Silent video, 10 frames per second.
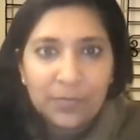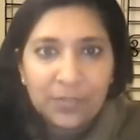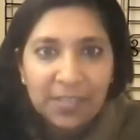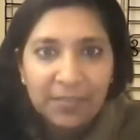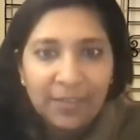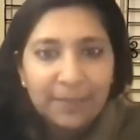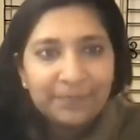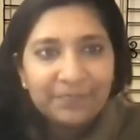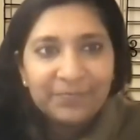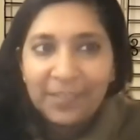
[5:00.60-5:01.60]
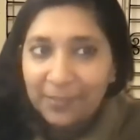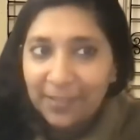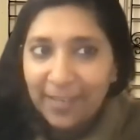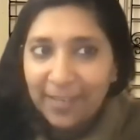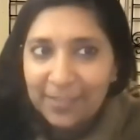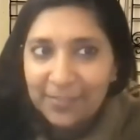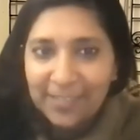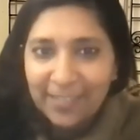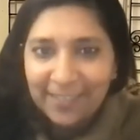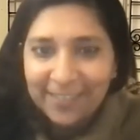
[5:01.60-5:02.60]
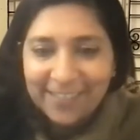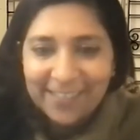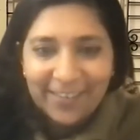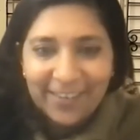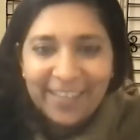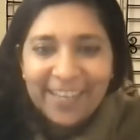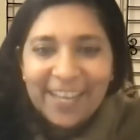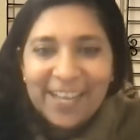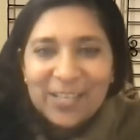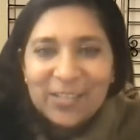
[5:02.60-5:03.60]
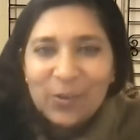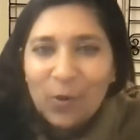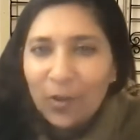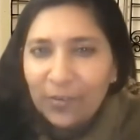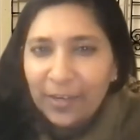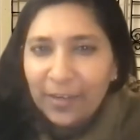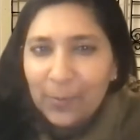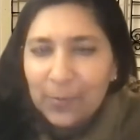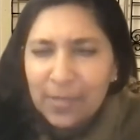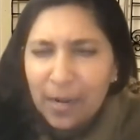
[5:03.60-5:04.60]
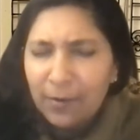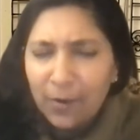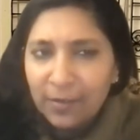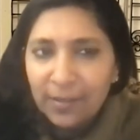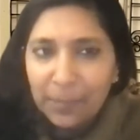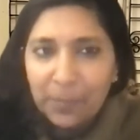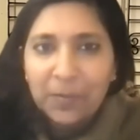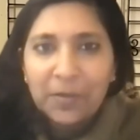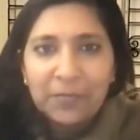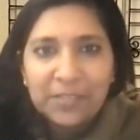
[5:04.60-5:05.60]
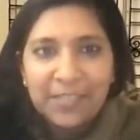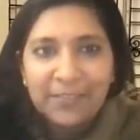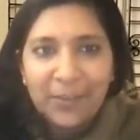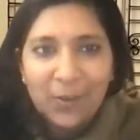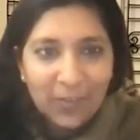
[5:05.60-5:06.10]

of receiving different kinds of signals, right? So all radios are not capable of receiving